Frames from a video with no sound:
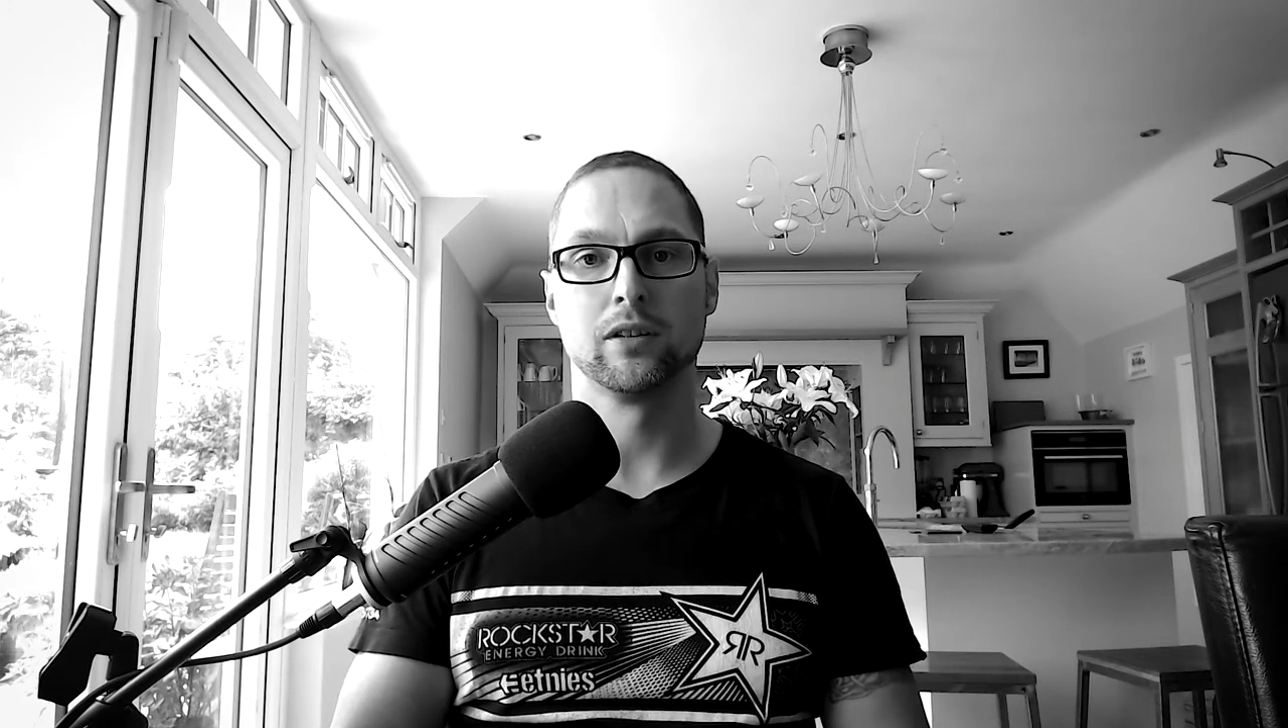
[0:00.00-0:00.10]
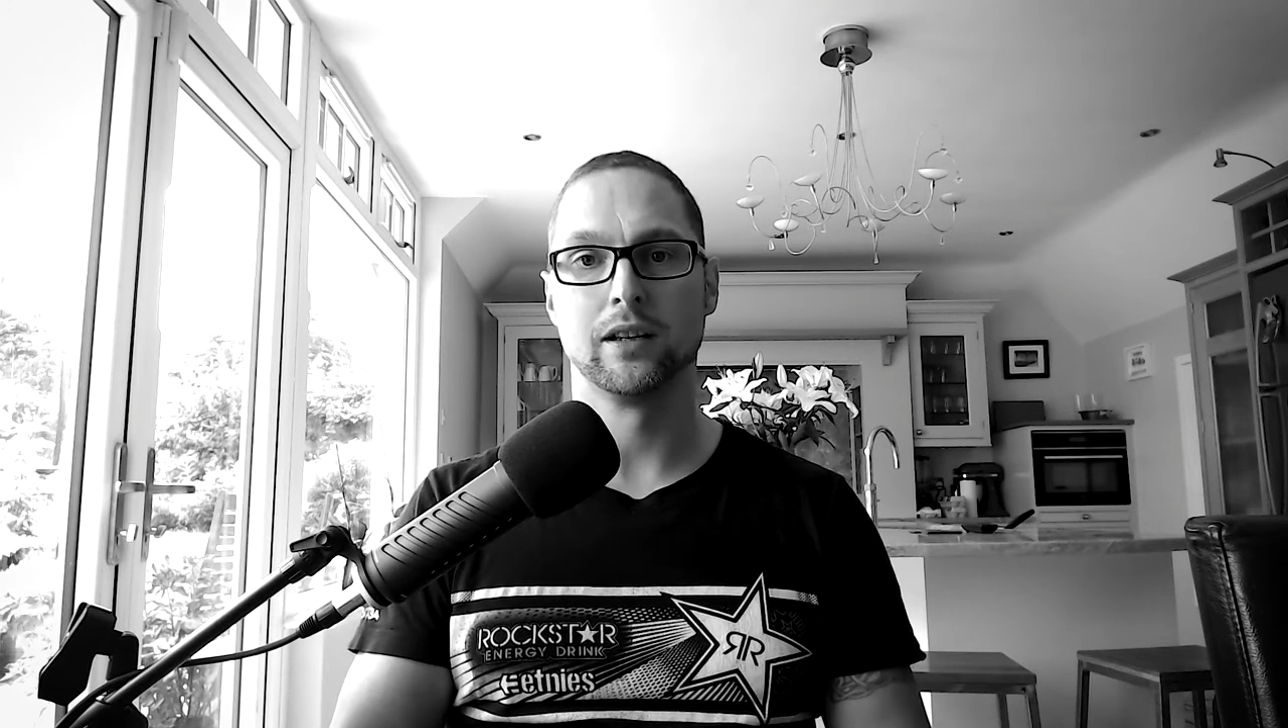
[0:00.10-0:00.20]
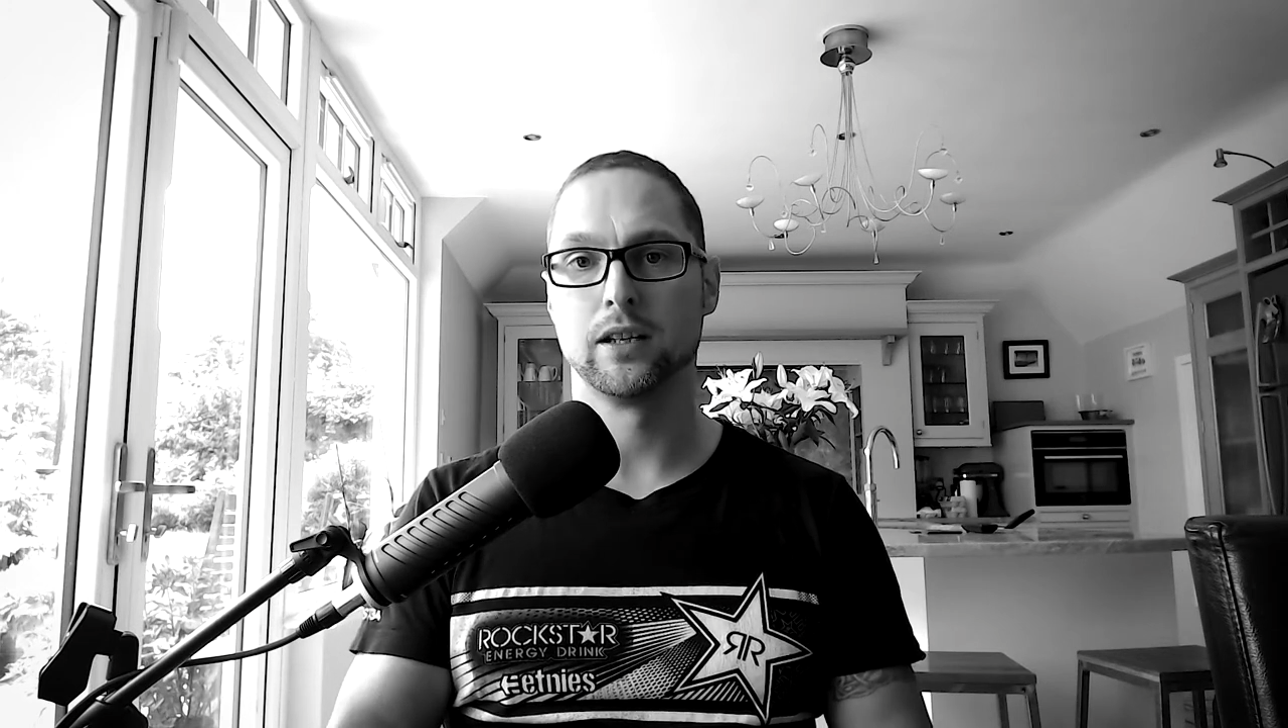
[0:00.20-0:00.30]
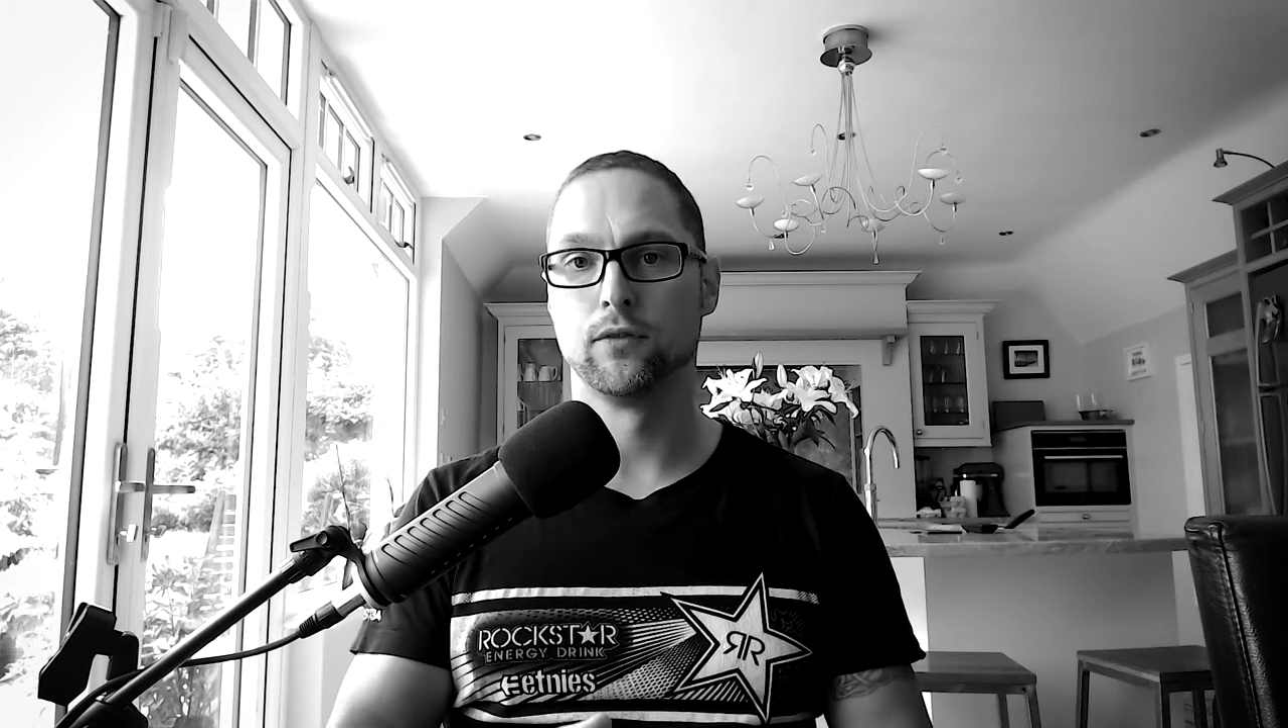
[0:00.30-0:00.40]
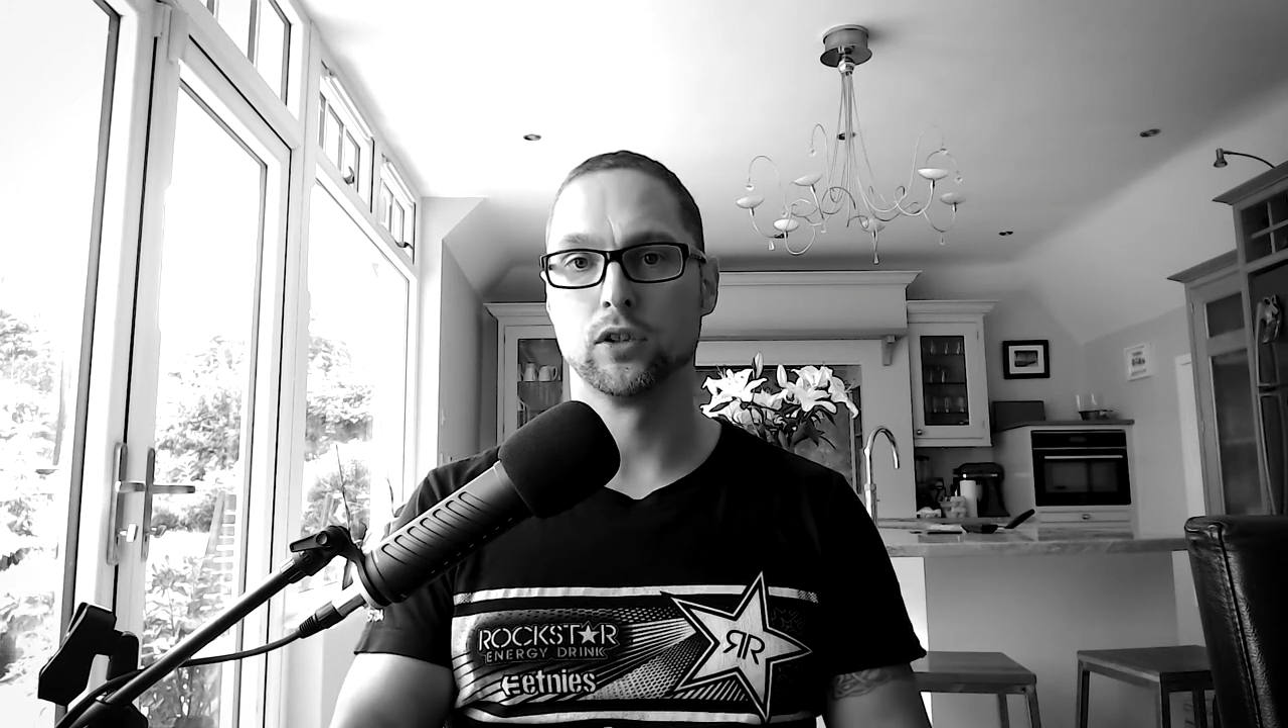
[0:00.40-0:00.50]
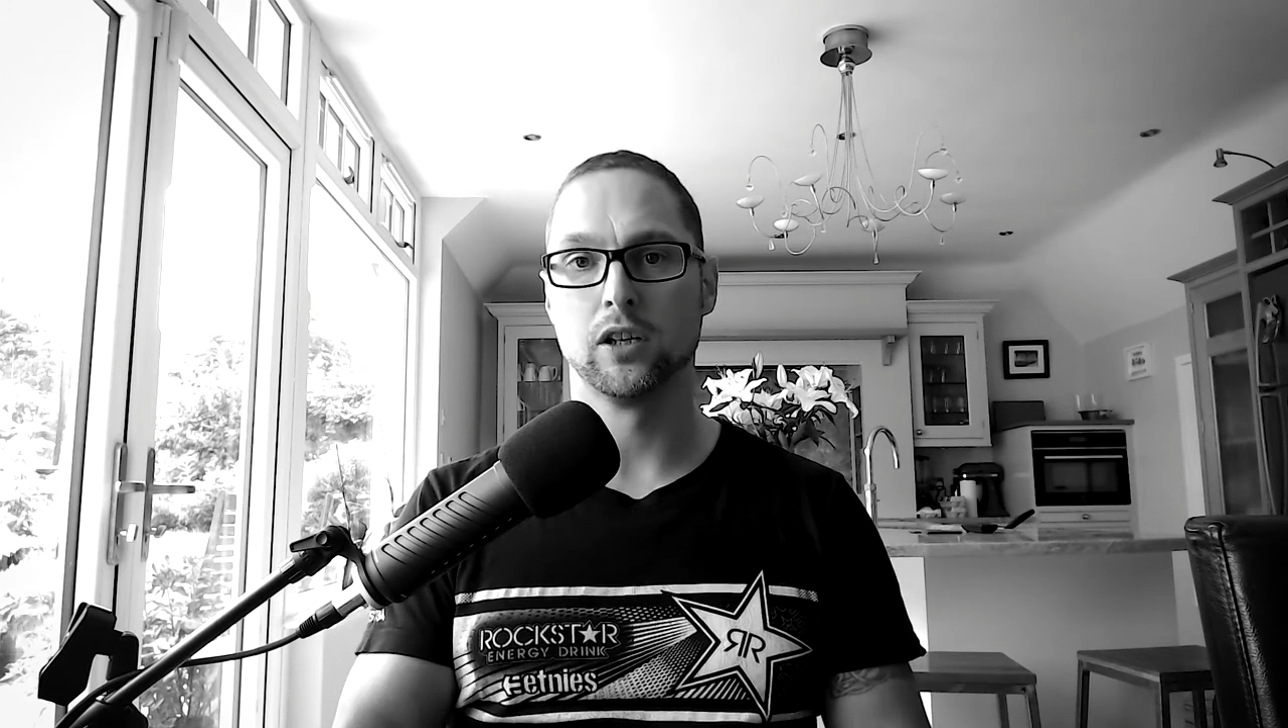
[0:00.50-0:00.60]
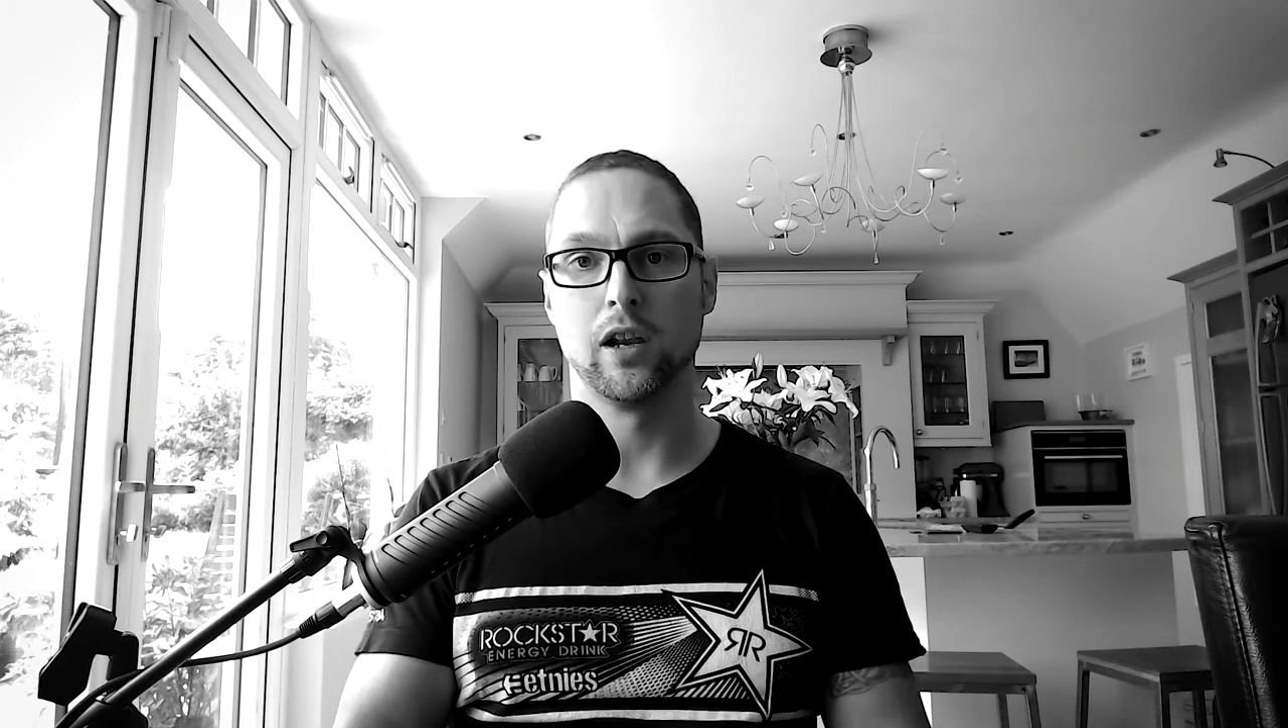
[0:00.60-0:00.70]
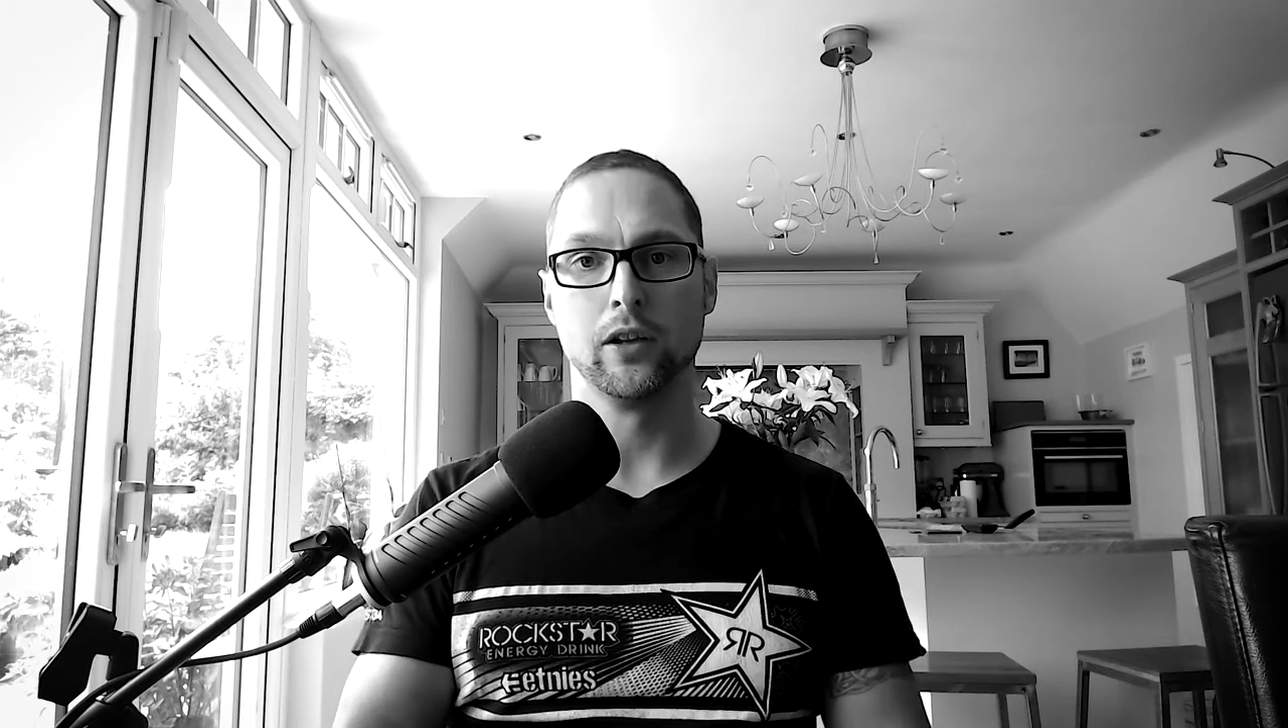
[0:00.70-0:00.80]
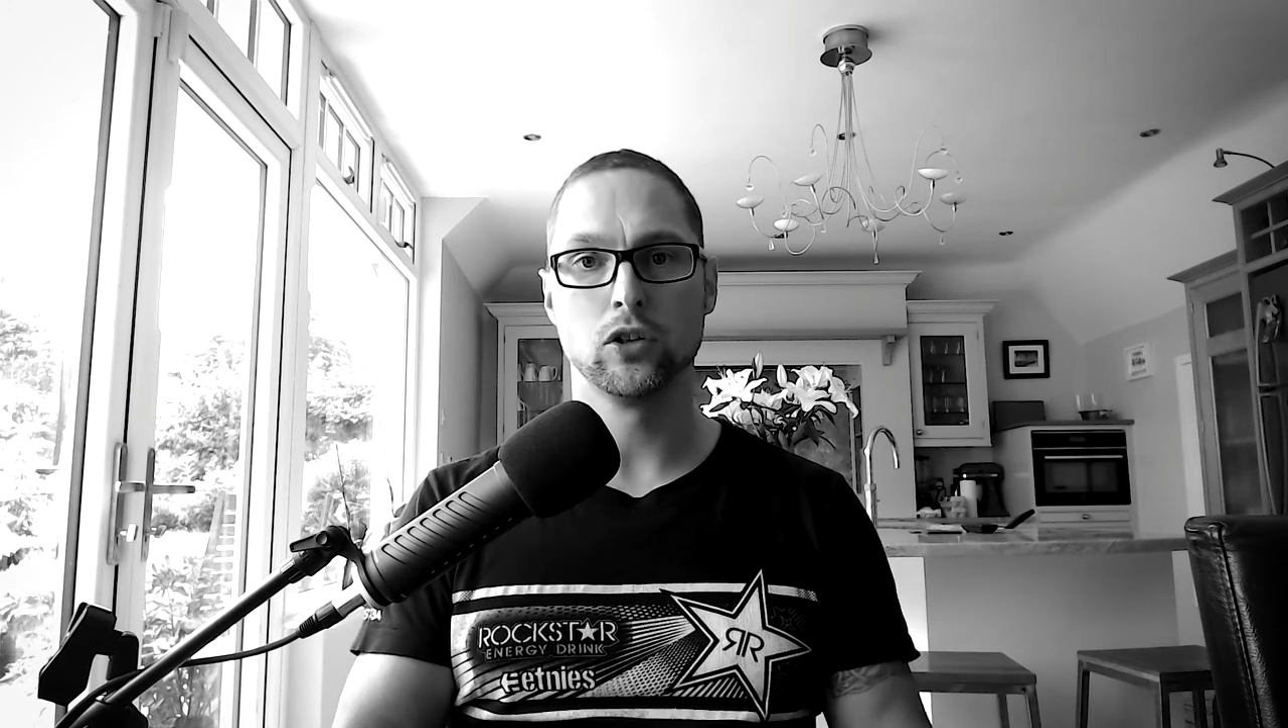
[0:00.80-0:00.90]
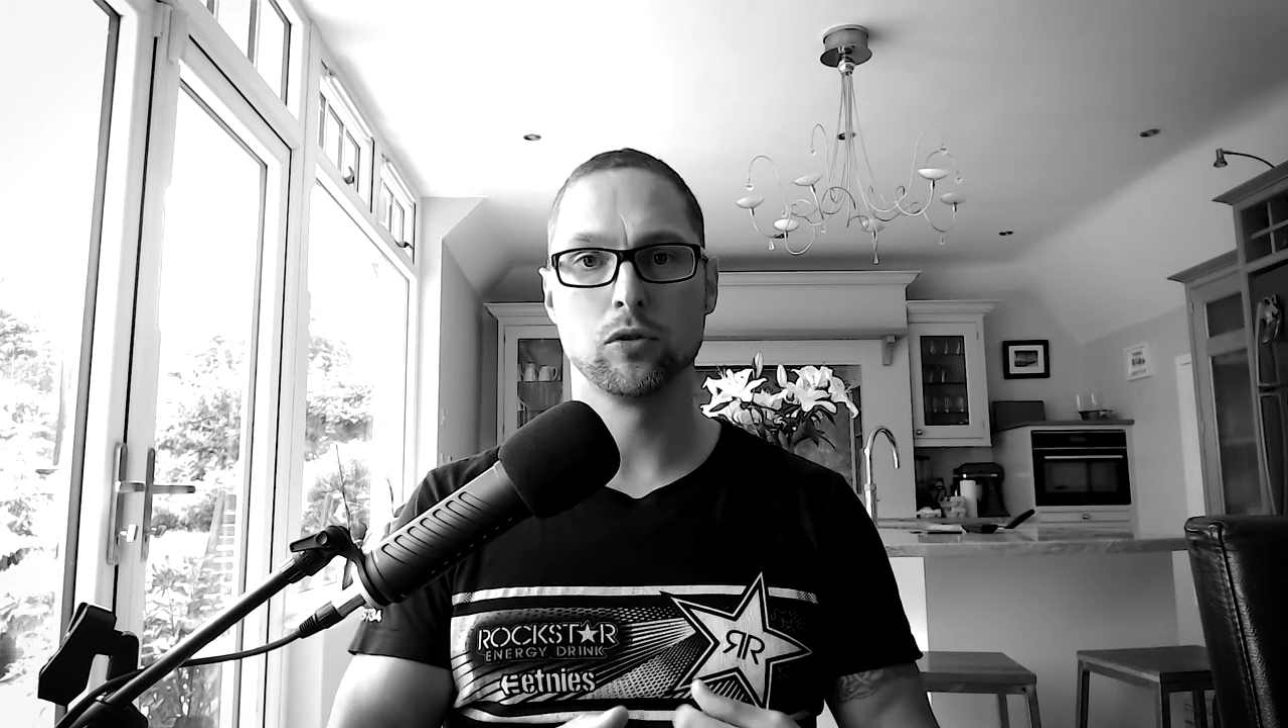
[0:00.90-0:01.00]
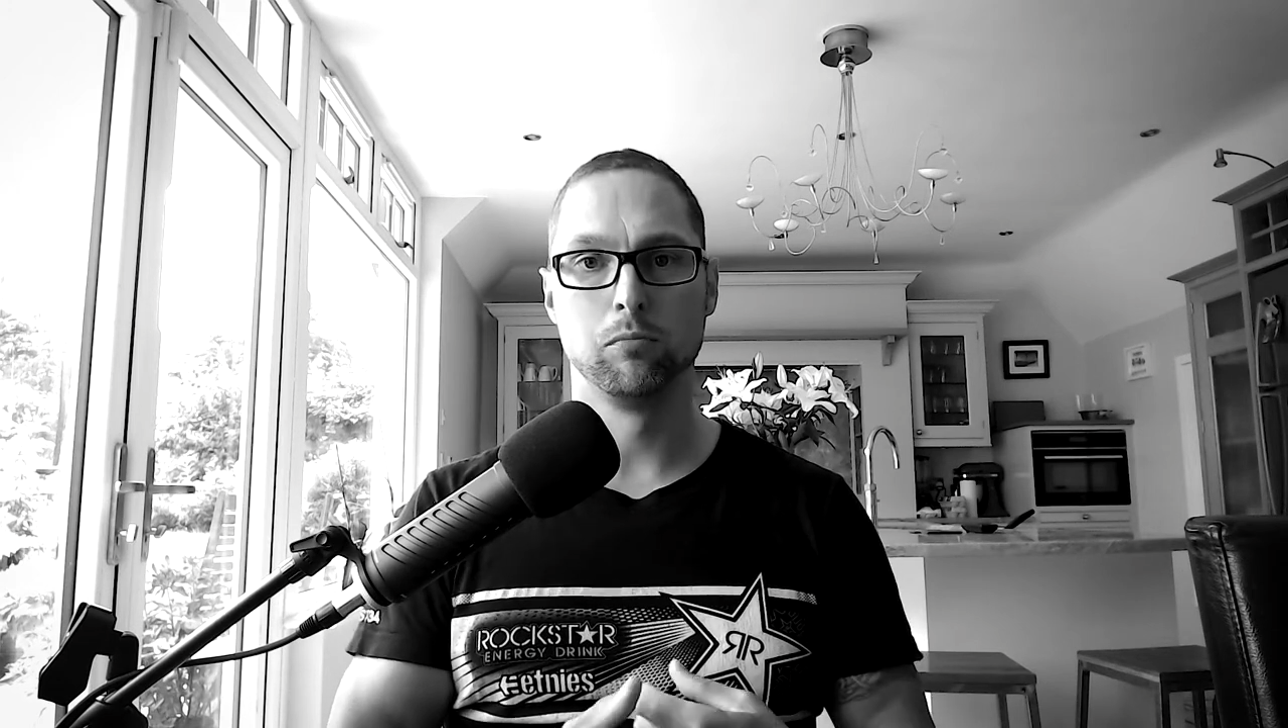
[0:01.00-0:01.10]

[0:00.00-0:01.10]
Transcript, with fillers: let's say for the lunch,